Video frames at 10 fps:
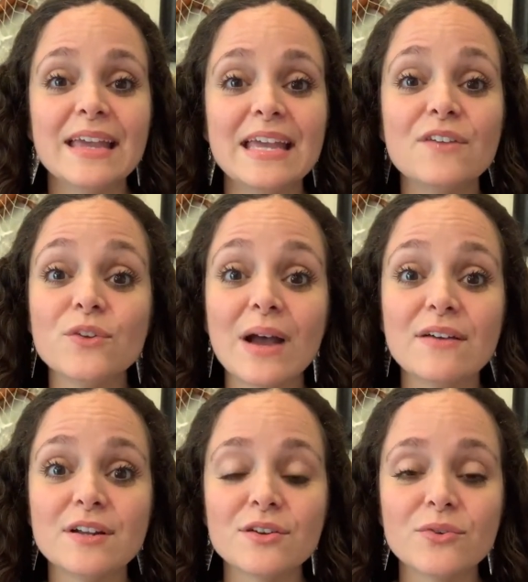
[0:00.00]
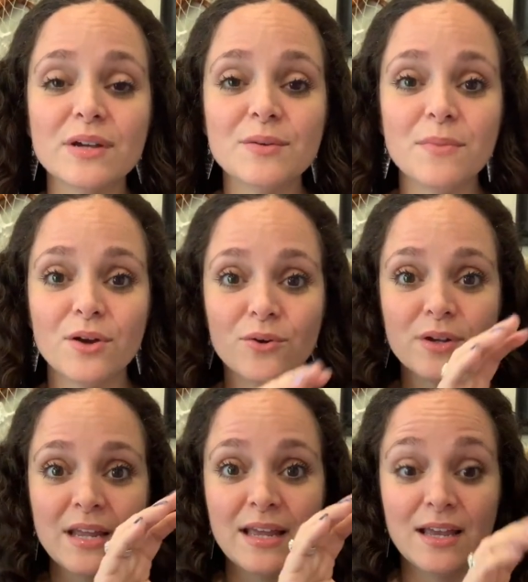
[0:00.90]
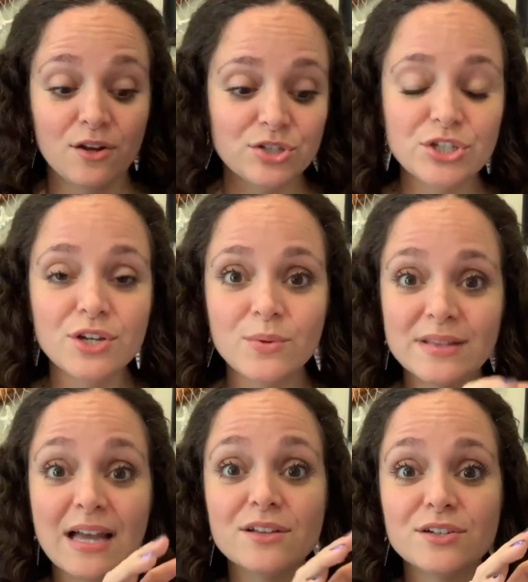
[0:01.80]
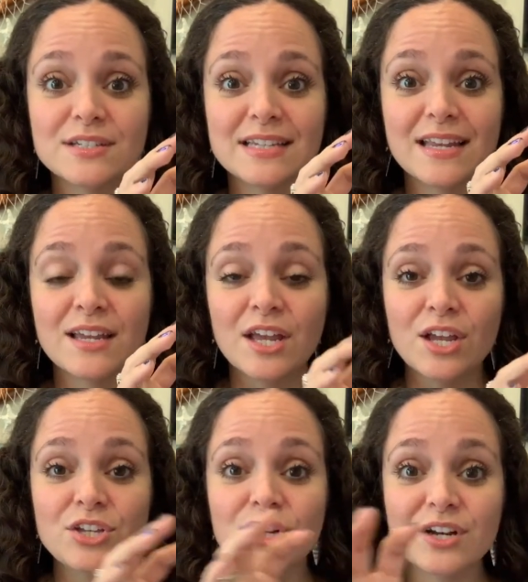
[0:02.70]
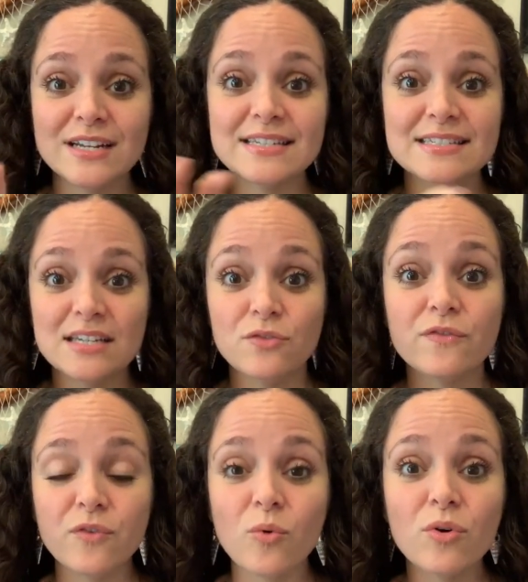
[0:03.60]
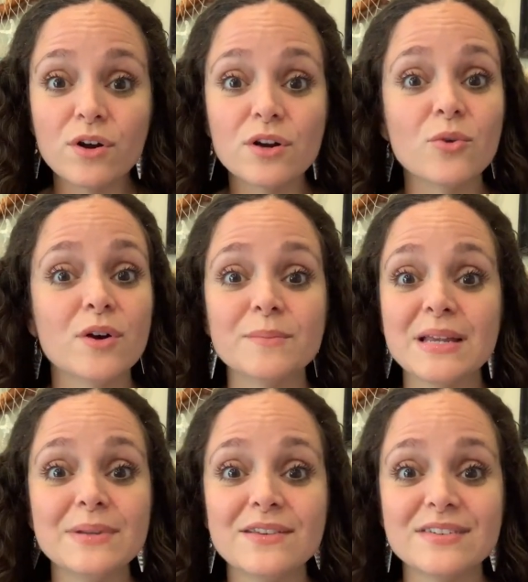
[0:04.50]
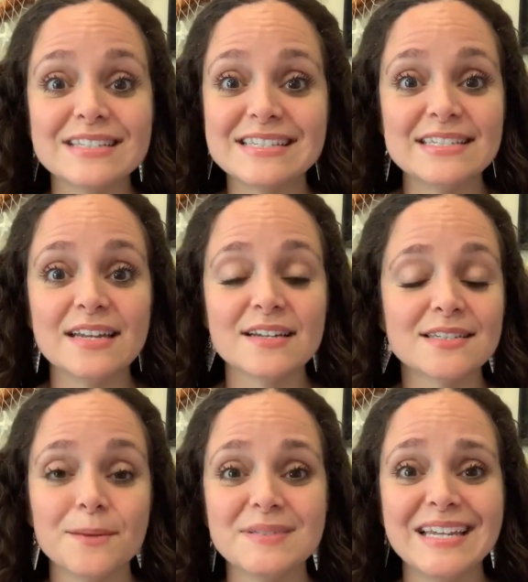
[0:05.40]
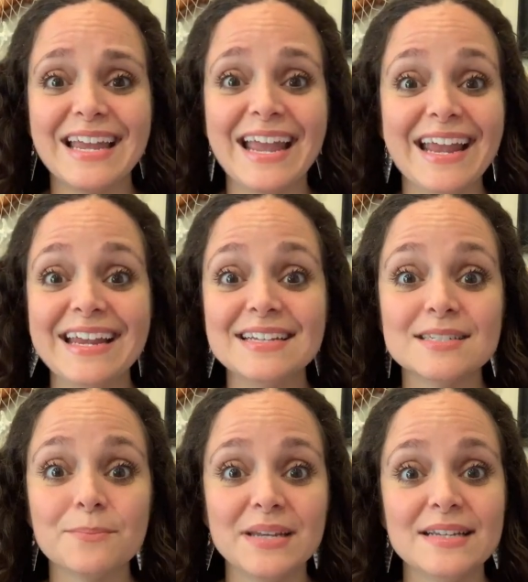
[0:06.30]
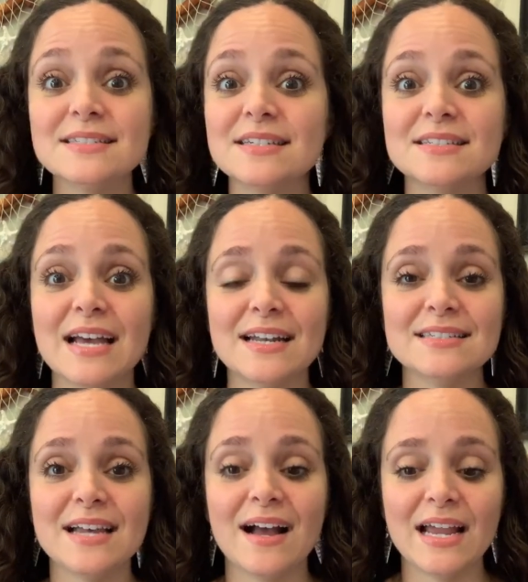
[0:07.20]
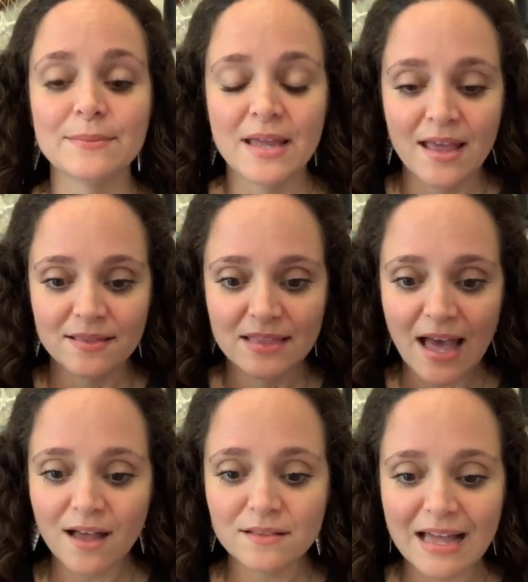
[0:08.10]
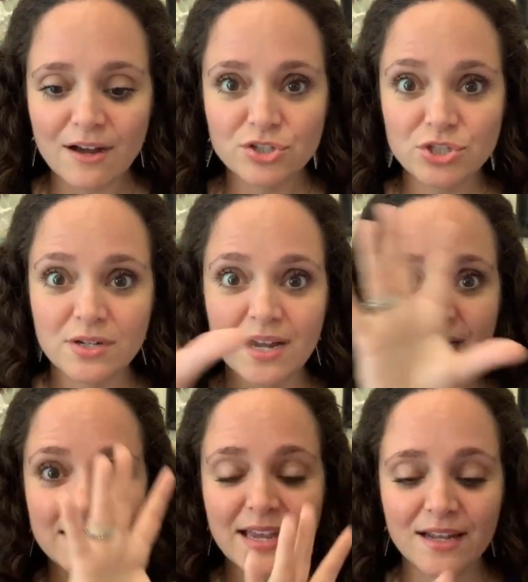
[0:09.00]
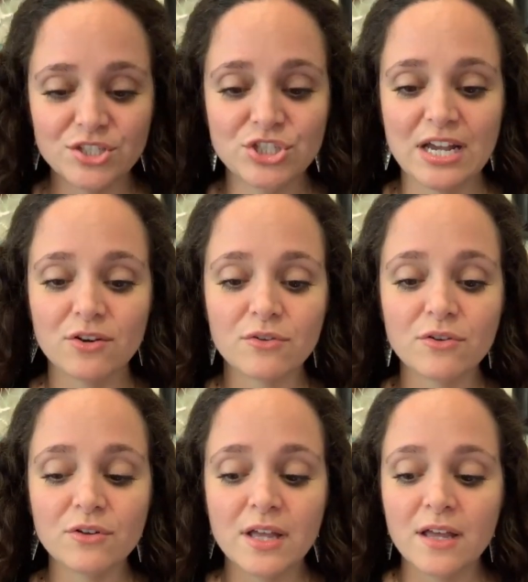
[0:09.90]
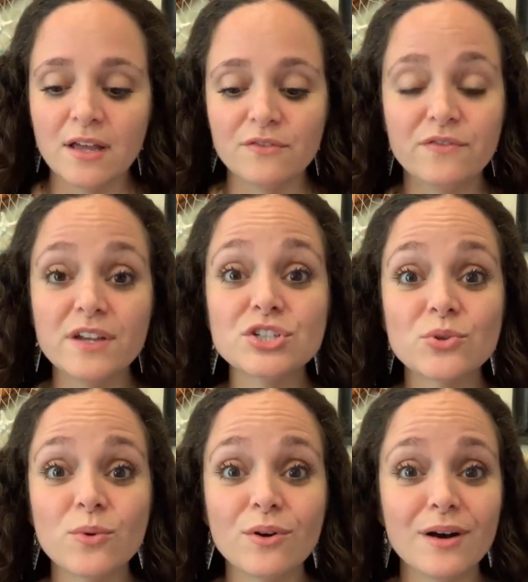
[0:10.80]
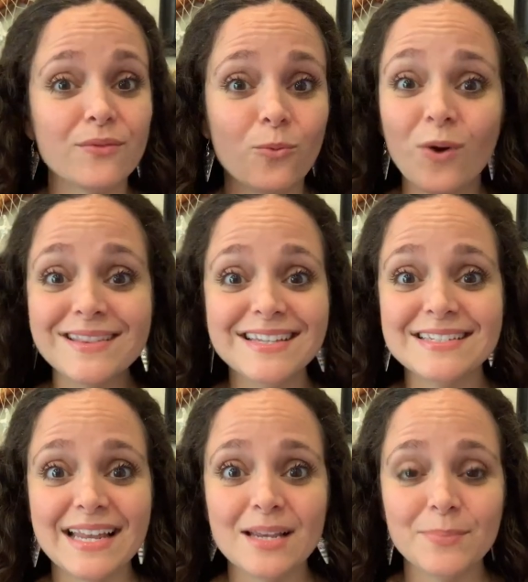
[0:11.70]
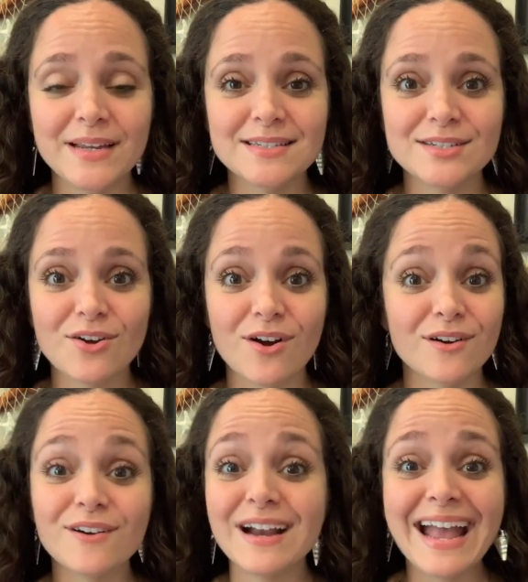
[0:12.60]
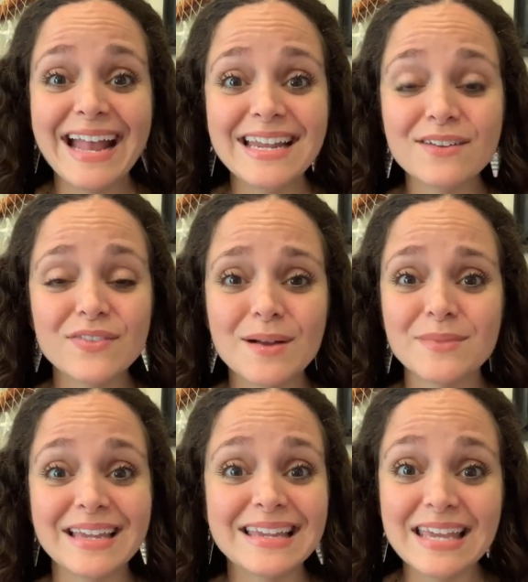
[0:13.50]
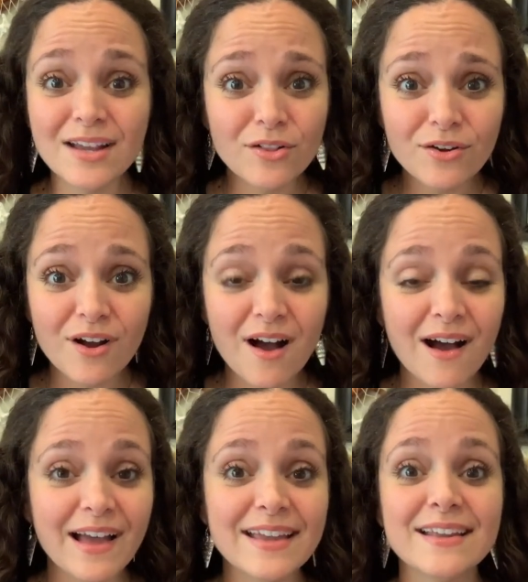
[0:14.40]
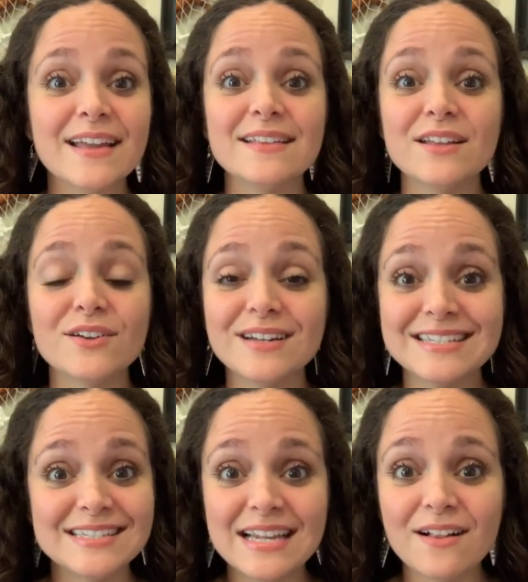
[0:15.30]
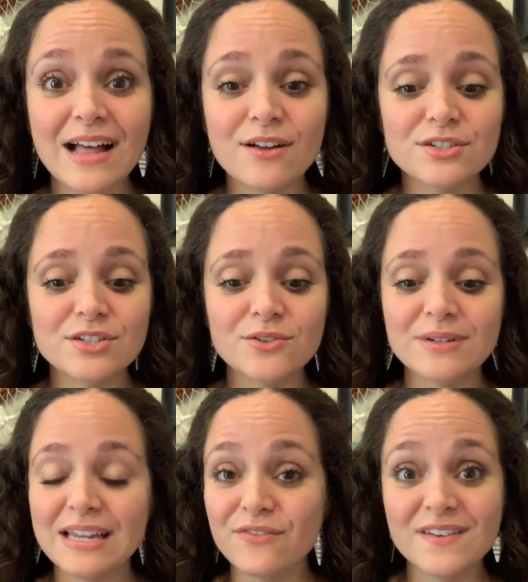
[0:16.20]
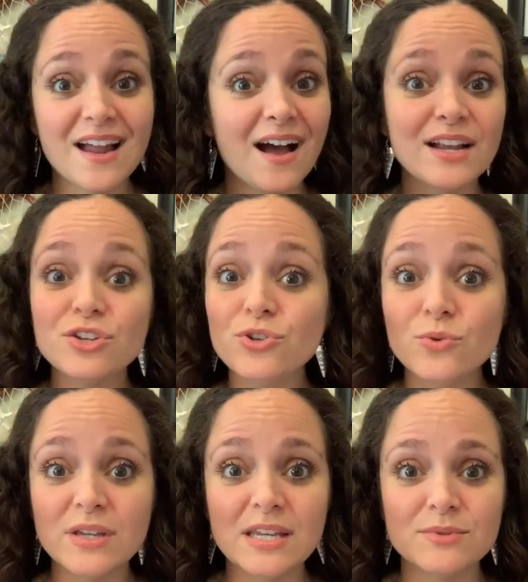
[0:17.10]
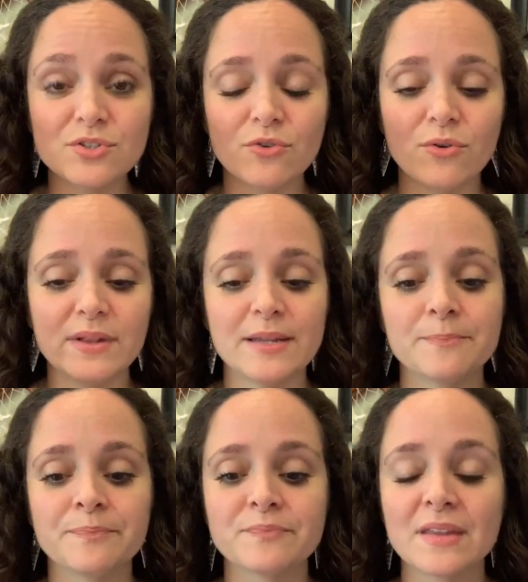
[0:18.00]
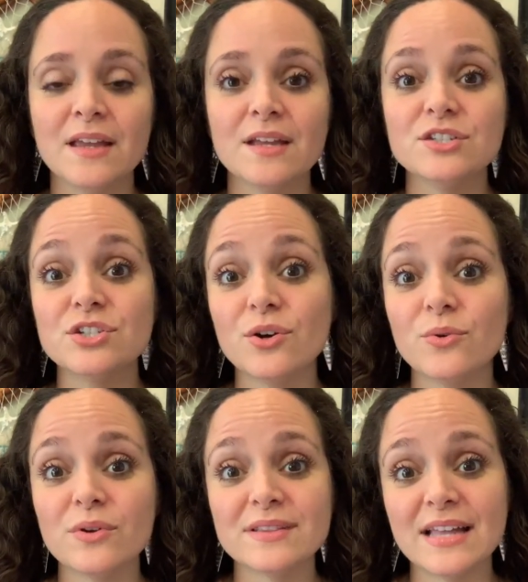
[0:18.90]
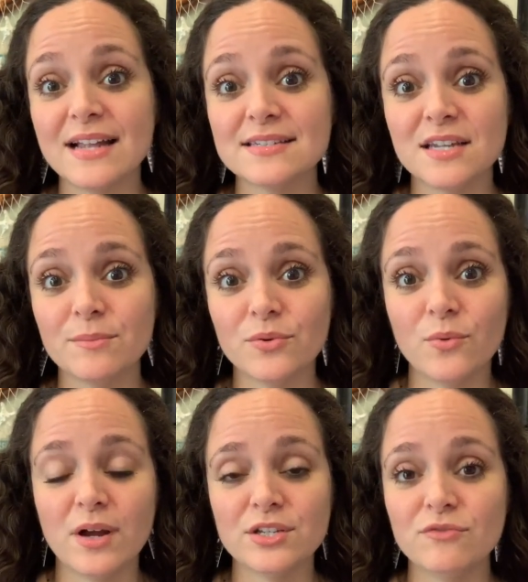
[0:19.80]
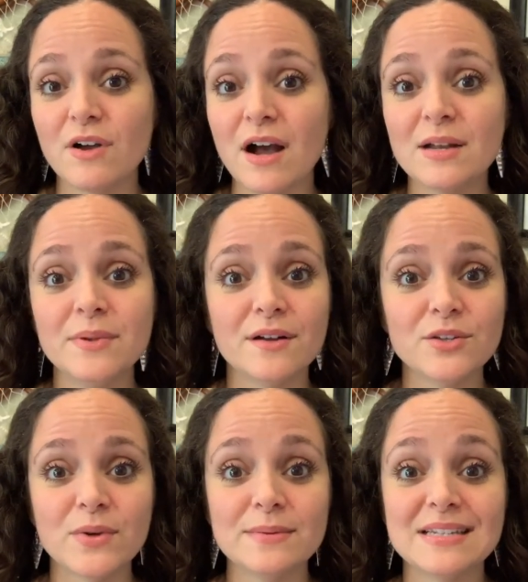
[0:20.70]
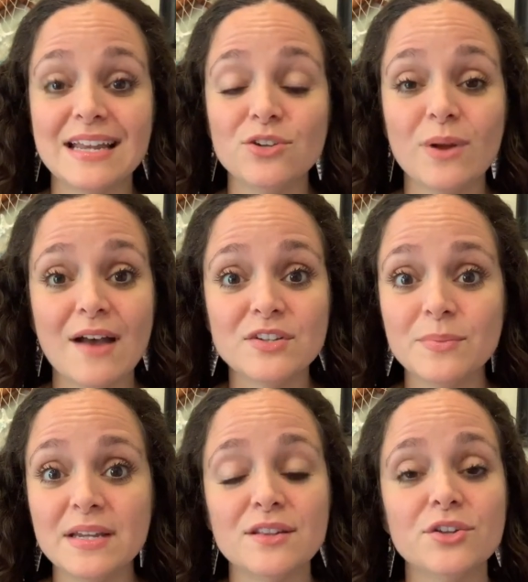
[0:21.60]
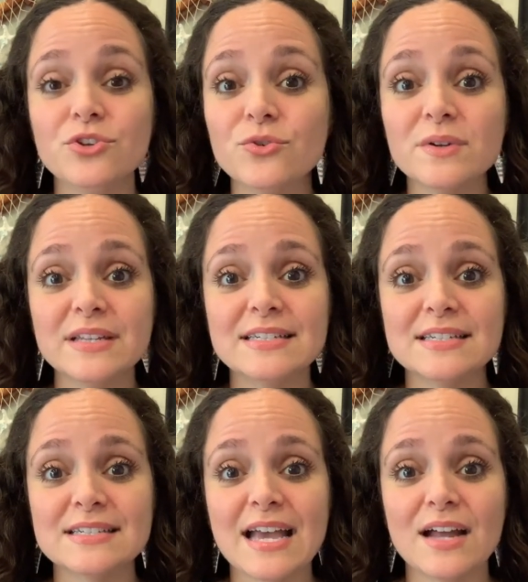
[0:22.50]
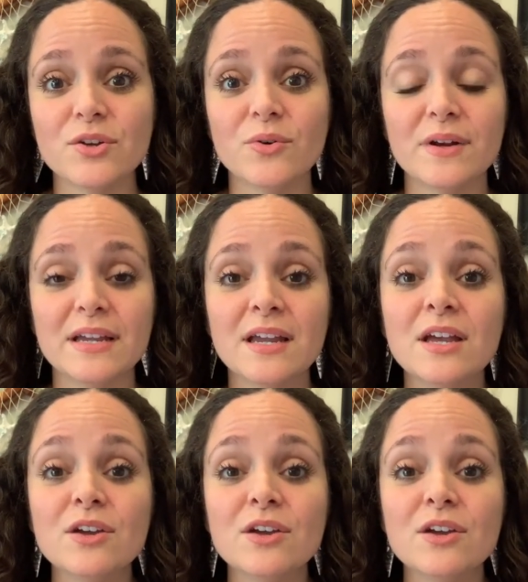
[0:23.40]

If you have it on grid mode, and I'll show you what that looks like, you're going to see 4 or maybe even 6 up to 8 pieces at a time. That allows you to kind of get a general visual of what these 8 pieces are. Are any of them like killer hot that are going to sell out soon? If not, you keep scrolling. So that's number 1. You've got to be on the website, and you have to be in the new releases category.